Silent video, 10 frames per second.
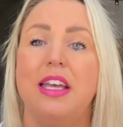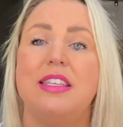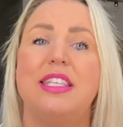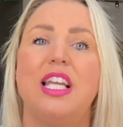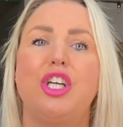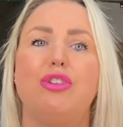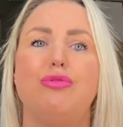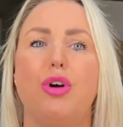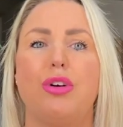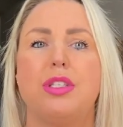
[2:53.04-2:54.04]

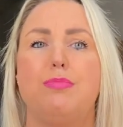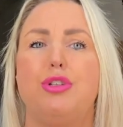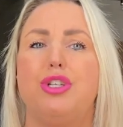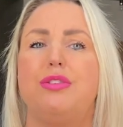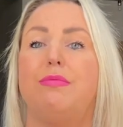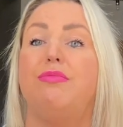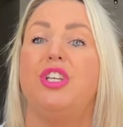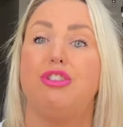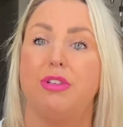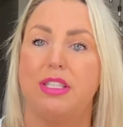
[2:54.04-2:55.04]
Silicate rocks produce
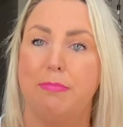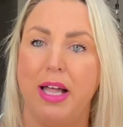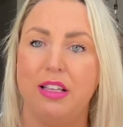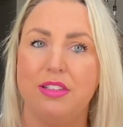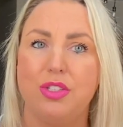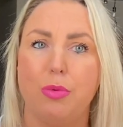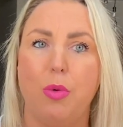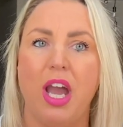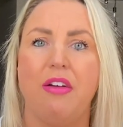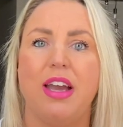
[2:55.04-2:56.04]
vitreous melts,
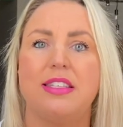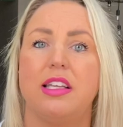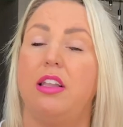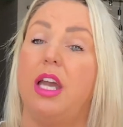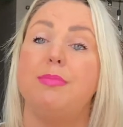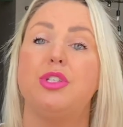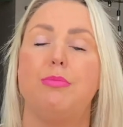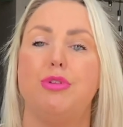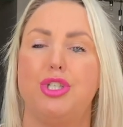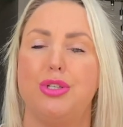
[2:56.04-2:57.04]
whereas
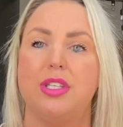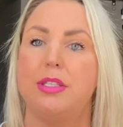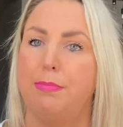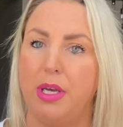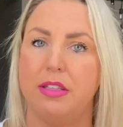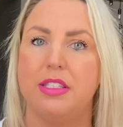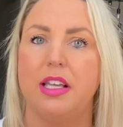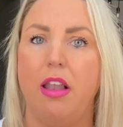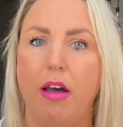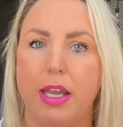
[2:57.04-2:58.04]
limestone produces burnt
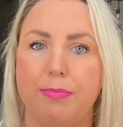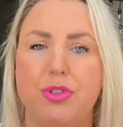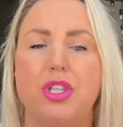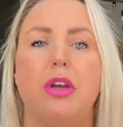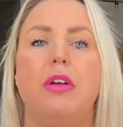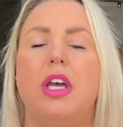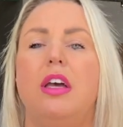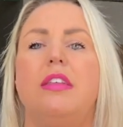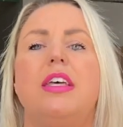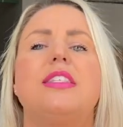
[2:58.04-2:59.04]
lime. So
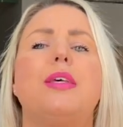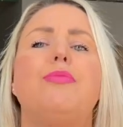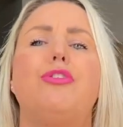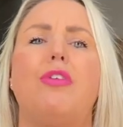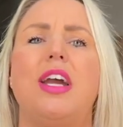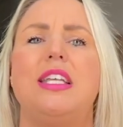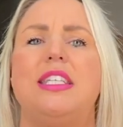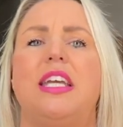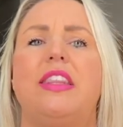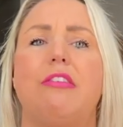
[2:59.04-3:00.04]
there's some
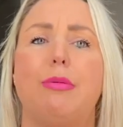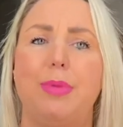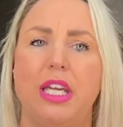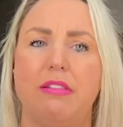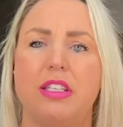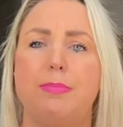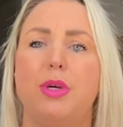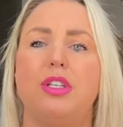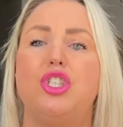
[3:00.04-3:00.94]
variety in their appearance, but